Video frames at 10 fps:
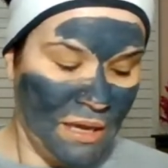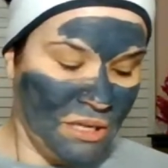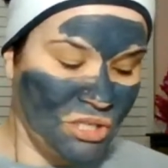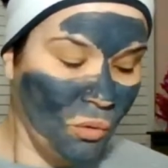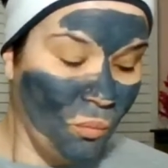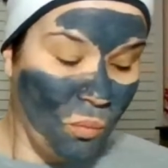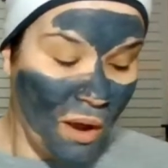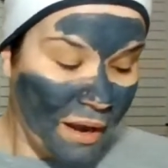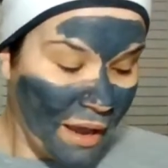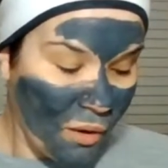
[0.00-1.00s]
So
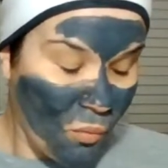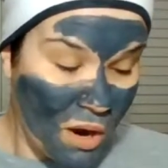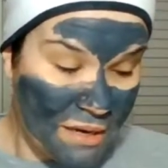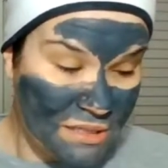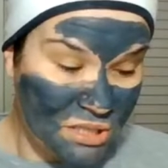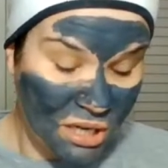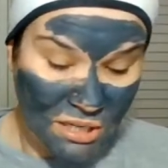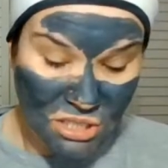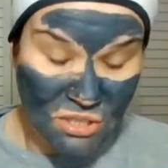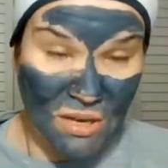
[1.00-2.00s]
what I wanted to talk
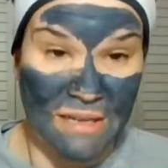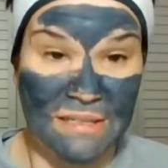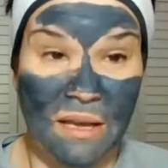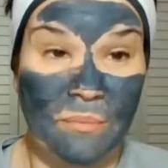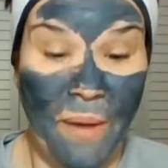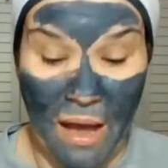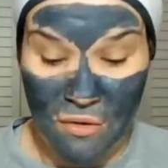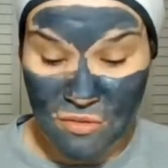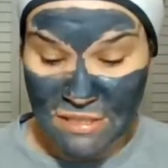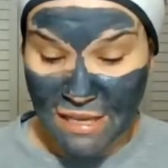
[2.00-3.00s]
to you guys
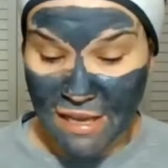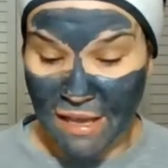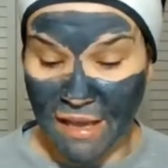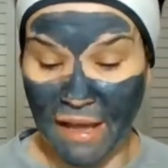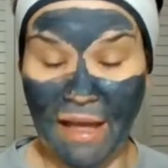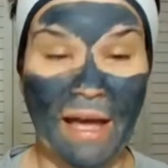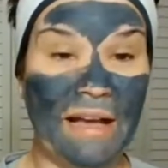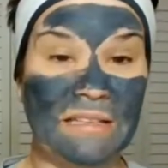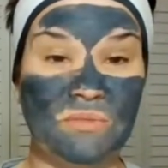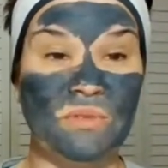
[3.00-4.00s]
about,
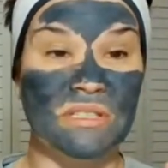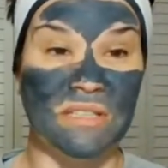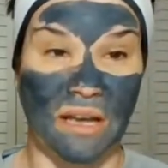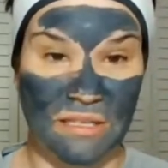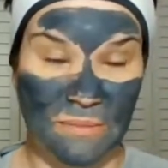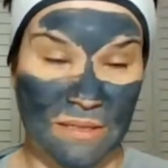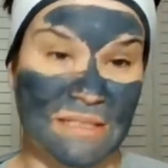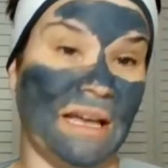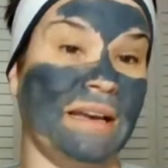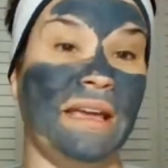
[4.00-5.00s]
as we talked about
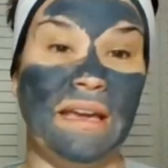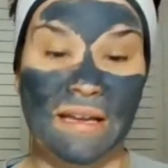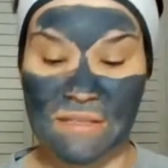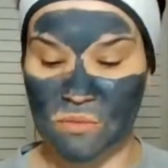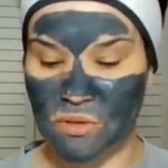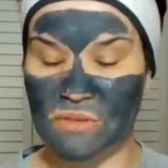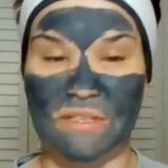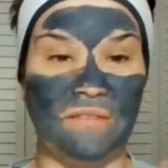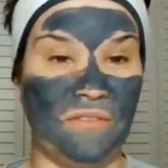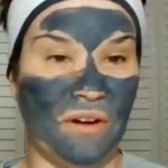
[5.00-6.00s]
satin hands, we're
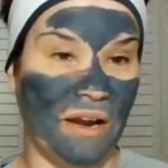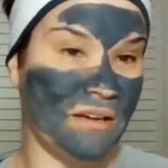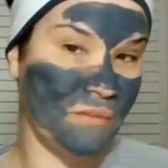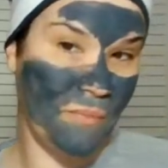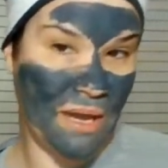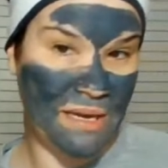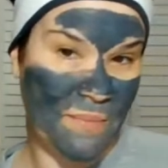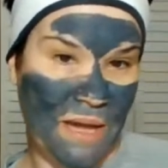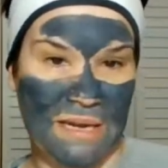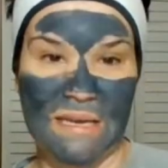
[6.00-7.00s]
using for a kind of
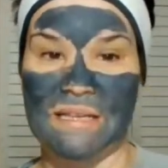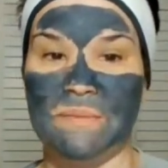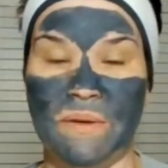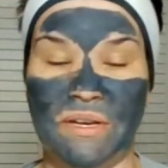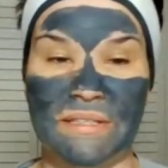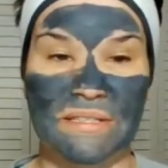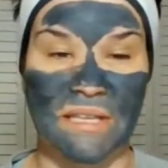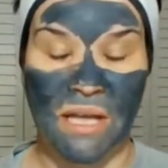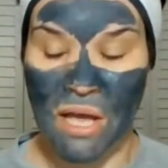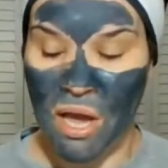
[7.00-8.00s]
mani-pedi experience
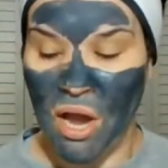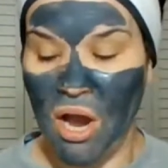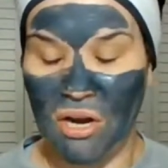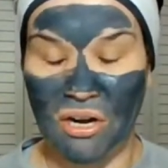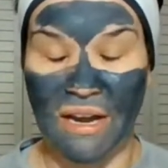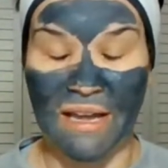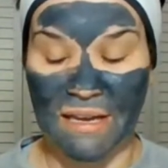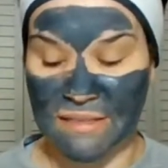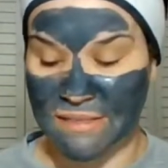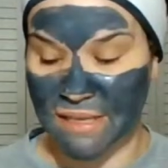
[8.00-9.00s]
on our
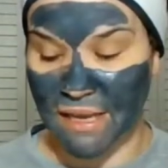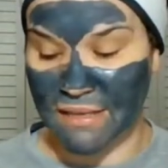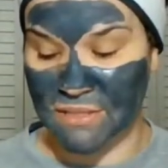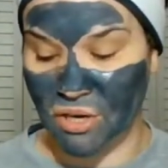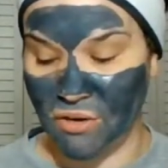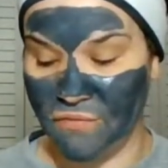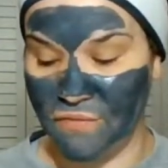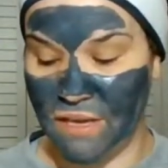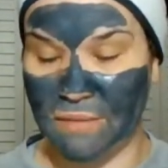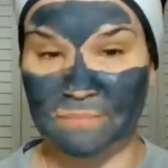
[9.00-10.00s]
hands and our
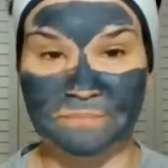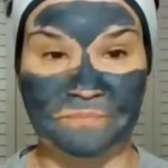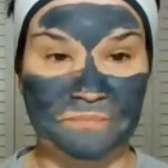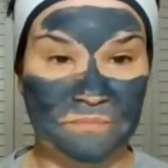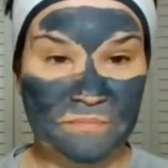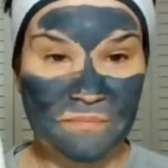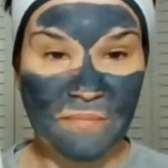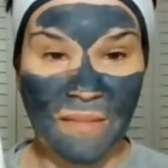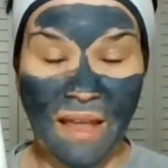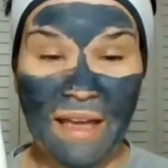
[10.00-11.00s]
feet,
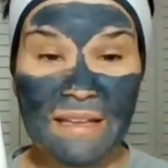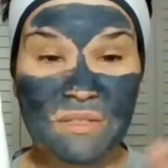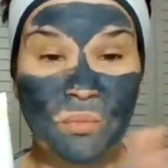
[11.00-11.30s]
is